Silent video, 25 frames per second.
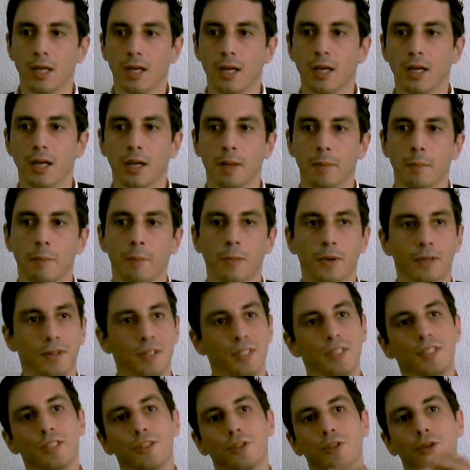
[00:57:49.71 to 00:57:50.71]
Uh, but
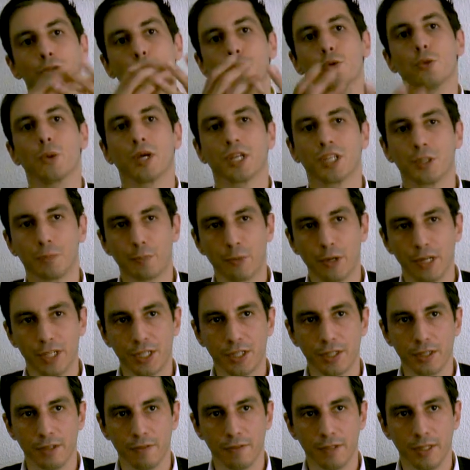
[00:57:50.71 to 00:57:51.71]
this is a new
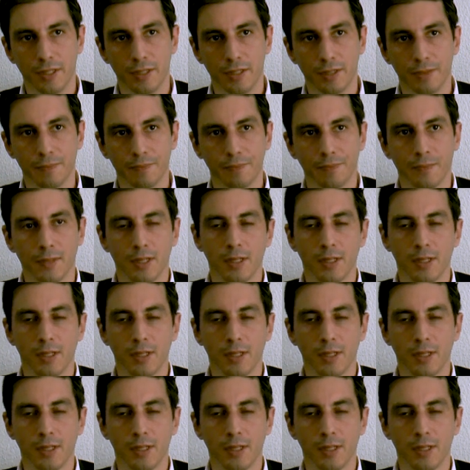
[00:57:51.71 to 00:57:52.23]
expression of it.